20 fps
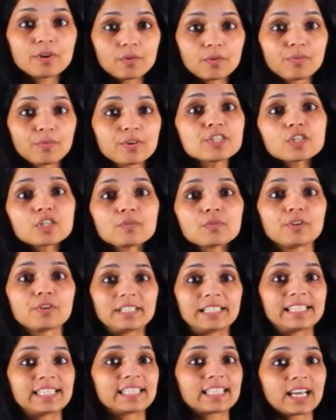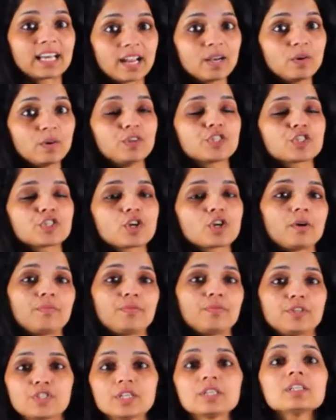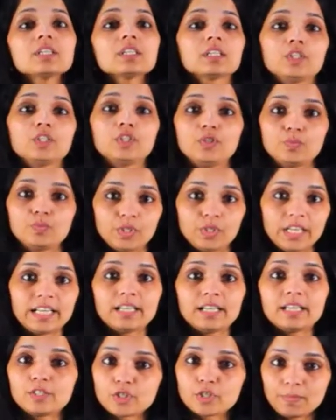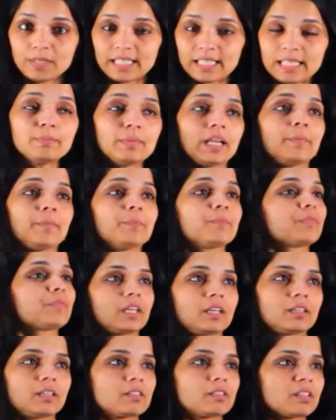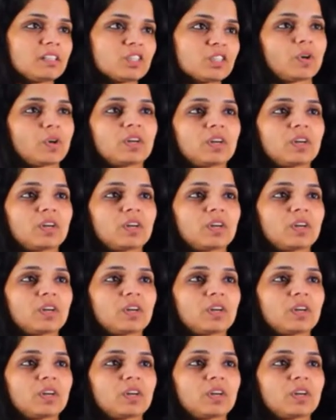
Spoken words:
First of all, decide which coefficient you need to be similar. Okay, so this one,